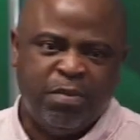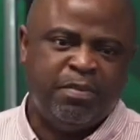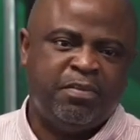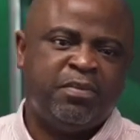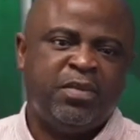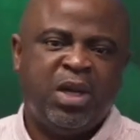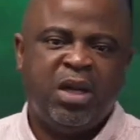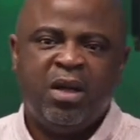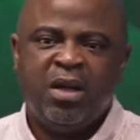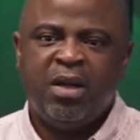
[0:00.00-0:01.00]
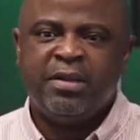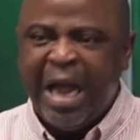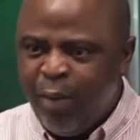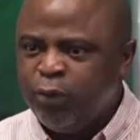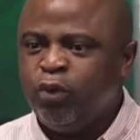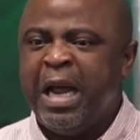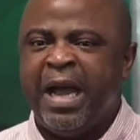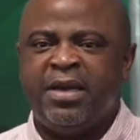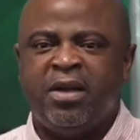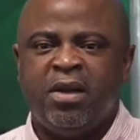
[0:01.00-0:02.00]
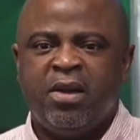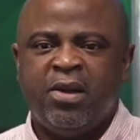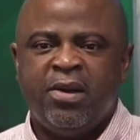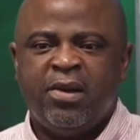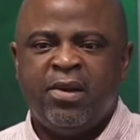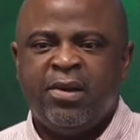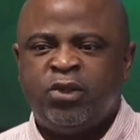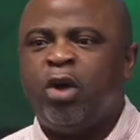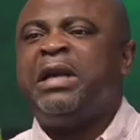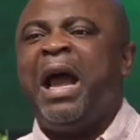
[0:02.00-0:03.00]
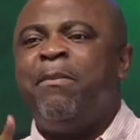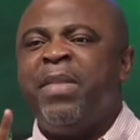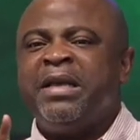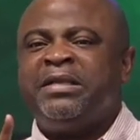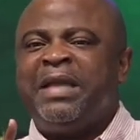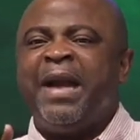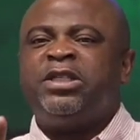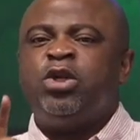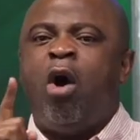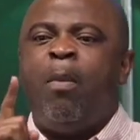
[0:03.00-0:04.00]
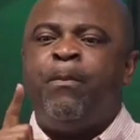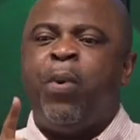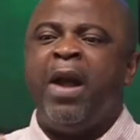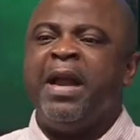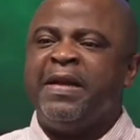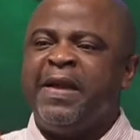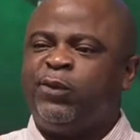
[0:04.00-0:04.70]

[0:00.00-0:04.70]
throne, that one too died. So that means there is nobody